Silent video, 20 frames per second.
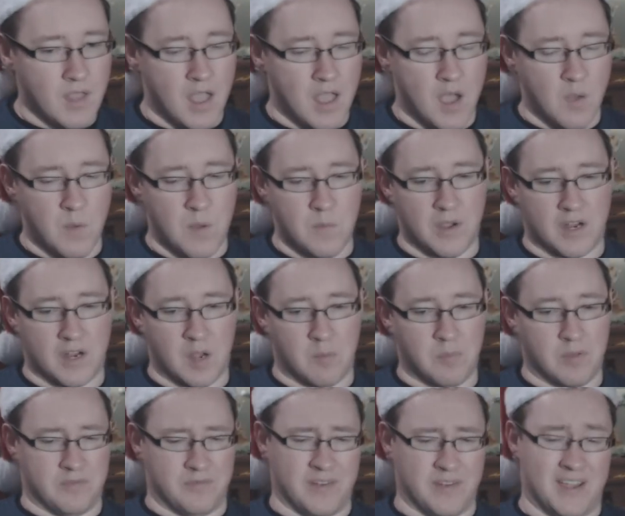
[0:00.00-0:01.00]
I went with a
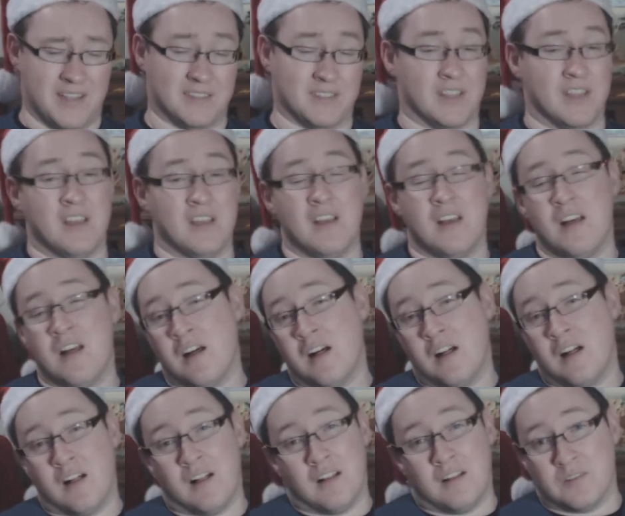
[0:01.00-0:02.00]
couple of friends.
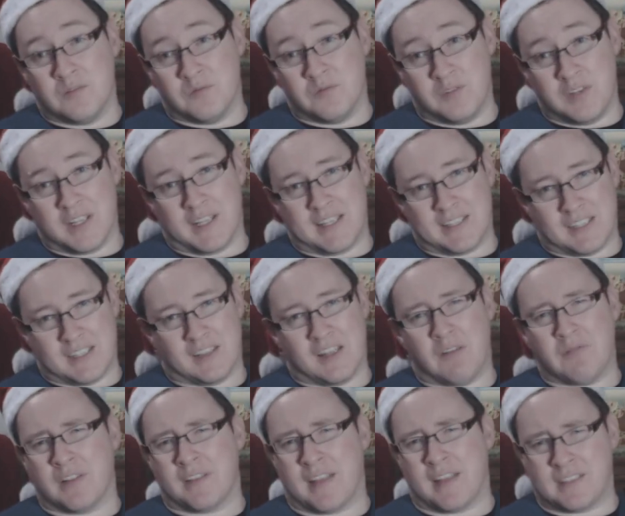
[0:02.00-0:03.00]
Really, it's a
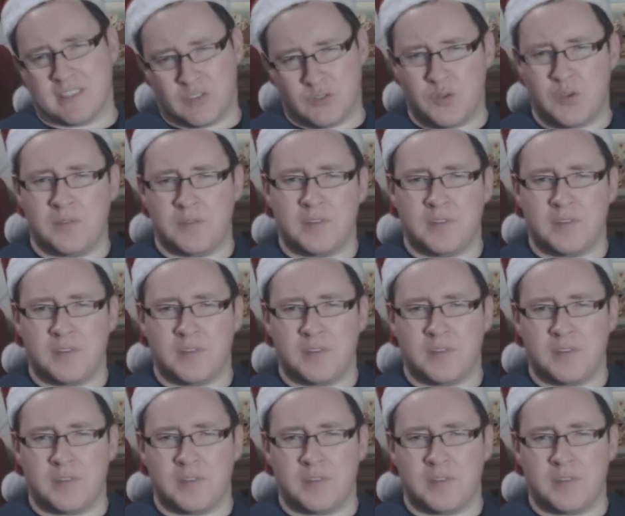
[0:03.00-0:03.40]
lovely thing to do.